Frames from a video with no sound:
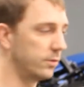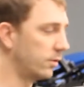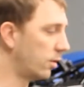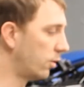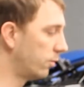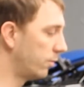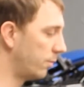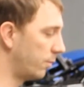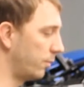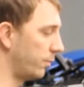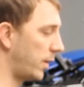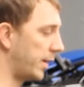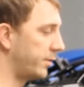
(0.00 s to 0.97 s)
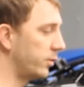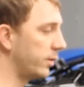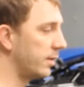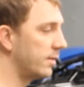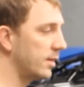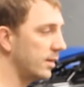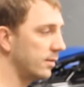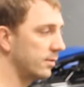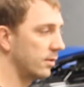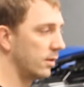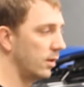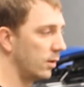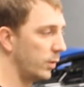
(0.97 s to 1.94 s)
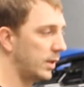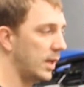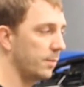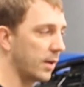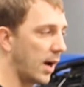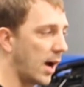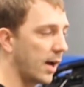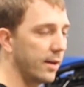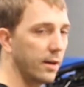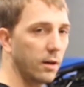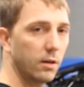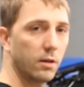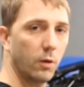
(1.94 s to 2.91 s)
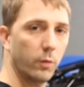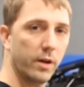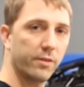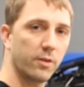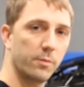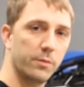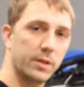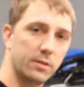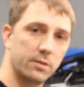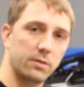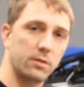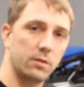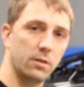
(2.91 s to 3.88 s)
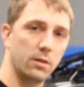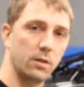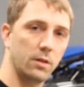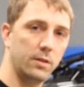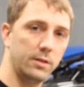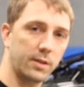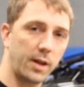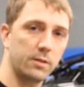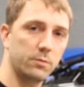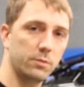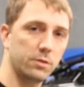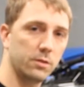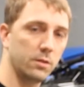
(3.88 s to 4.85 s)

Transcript: So by doing this, we keep the hot air away from these items